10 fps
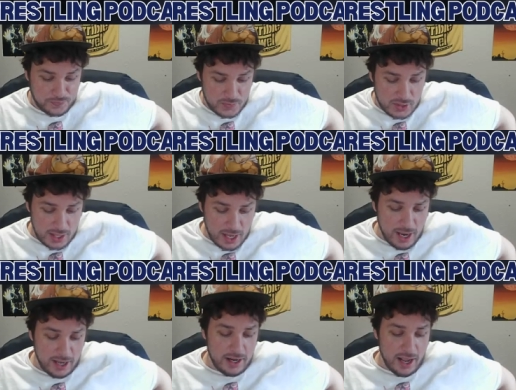I
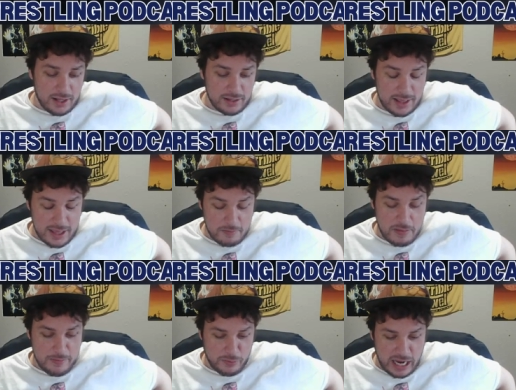think people
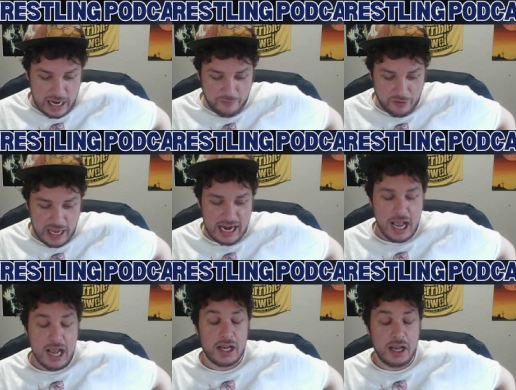kind of forget,
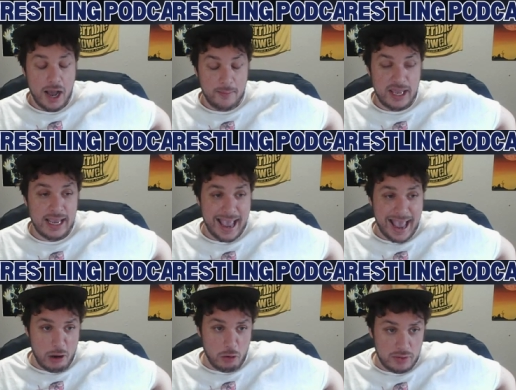coming out
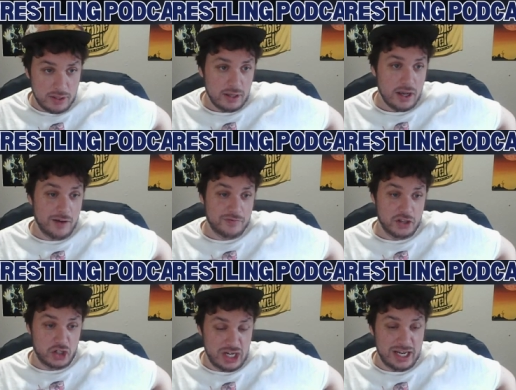of the
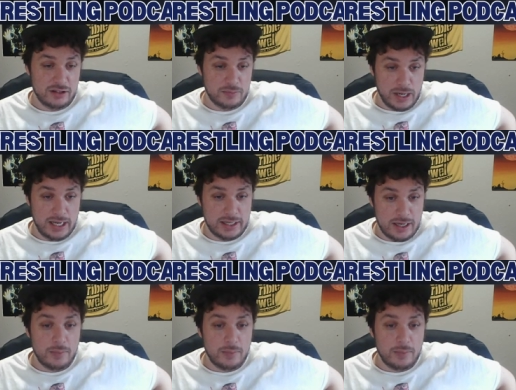Shield breakup,